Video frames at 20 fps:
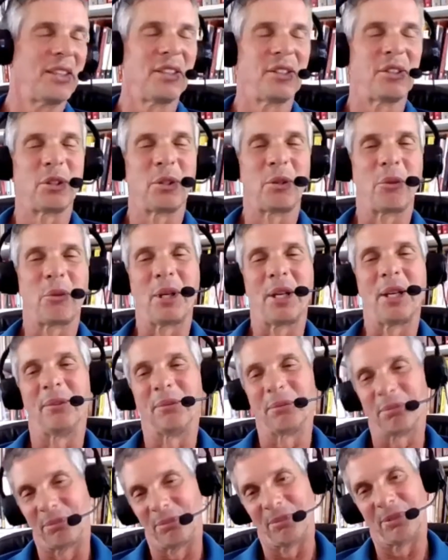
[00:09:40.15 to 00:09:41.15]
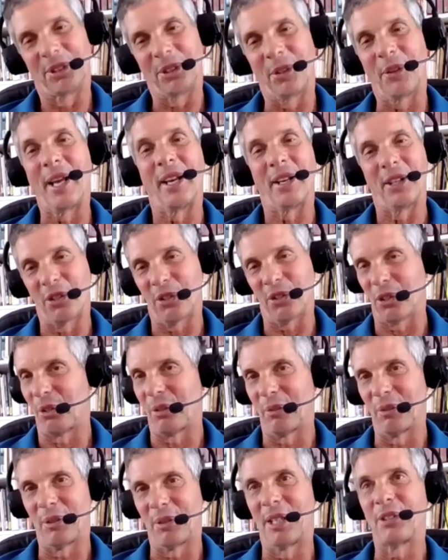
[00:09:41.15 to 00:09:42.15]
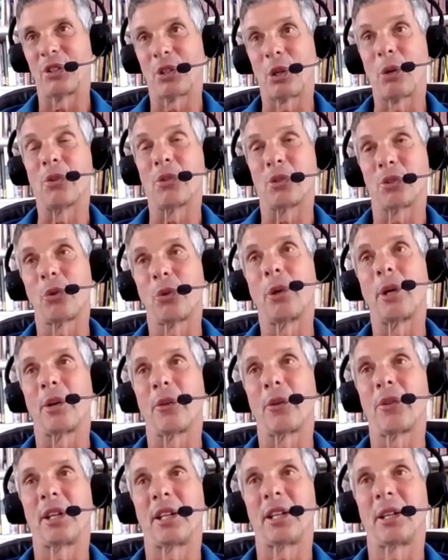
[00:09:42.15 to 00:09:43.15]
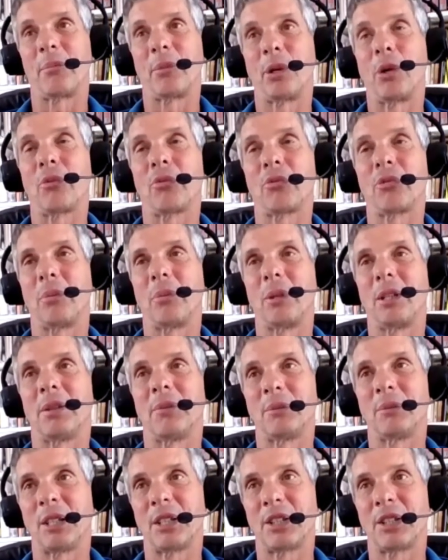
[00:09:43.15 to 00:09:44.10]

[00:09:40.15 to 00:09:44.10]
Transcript: So uh, so that is that shows its way of thinking, both from a,